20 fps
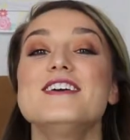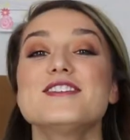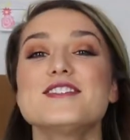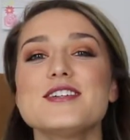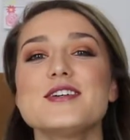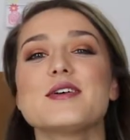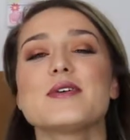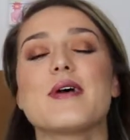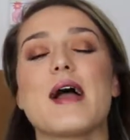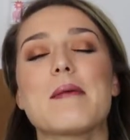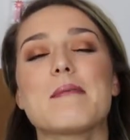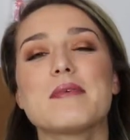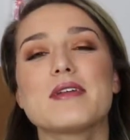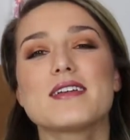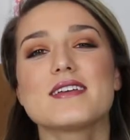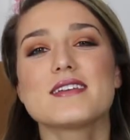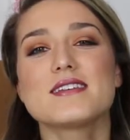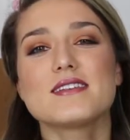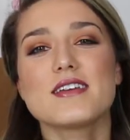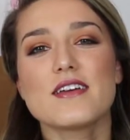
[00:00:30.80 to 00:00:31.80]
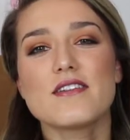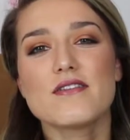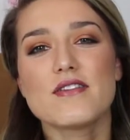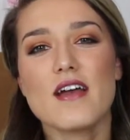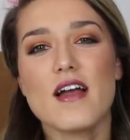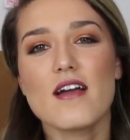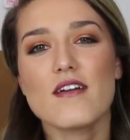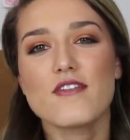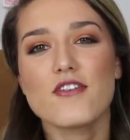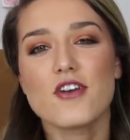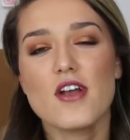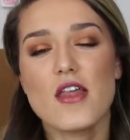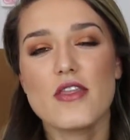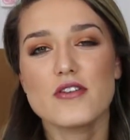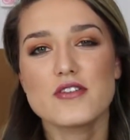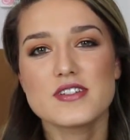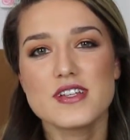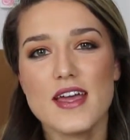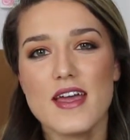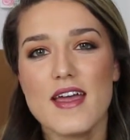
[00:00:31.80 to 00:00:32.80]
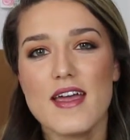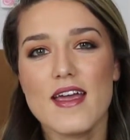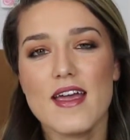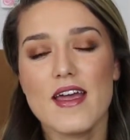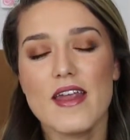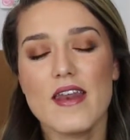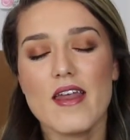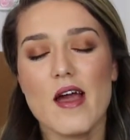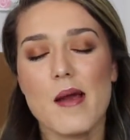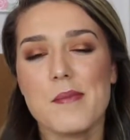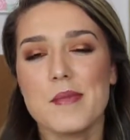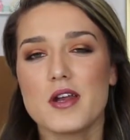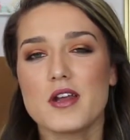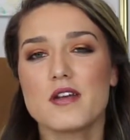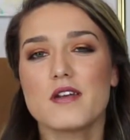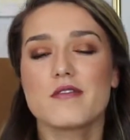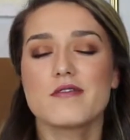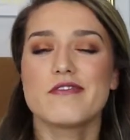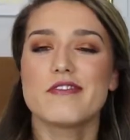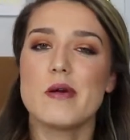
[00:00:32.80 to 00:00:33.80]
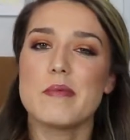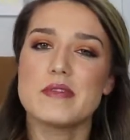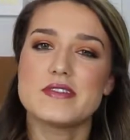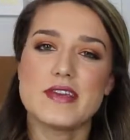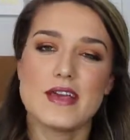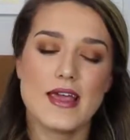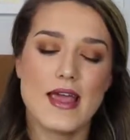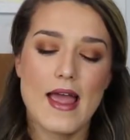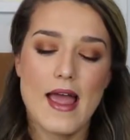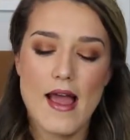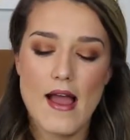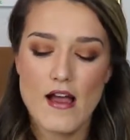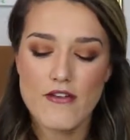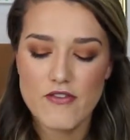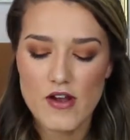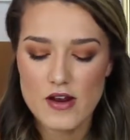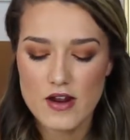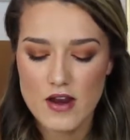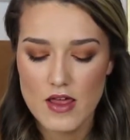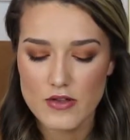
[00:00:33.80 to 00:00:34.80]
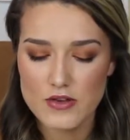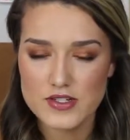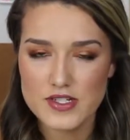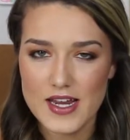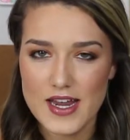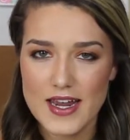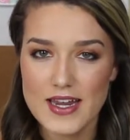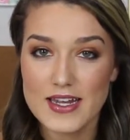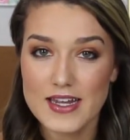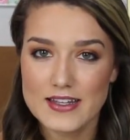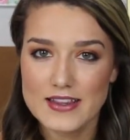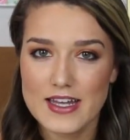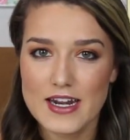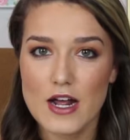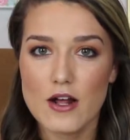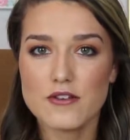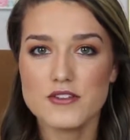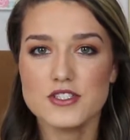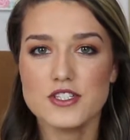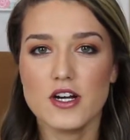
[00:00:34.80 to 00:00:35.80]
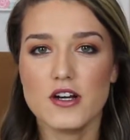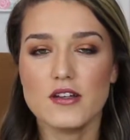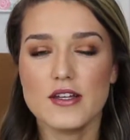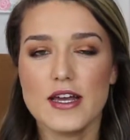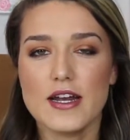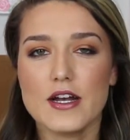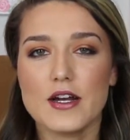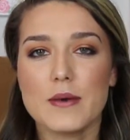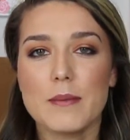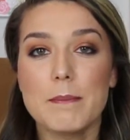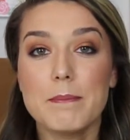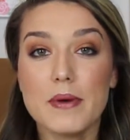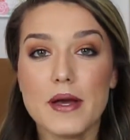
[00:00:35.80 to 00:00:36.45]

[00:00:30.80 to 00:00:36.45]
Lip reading: So I'm gonna save that for another day, and I'm gonna film the second half on another day and get that out to y'all later.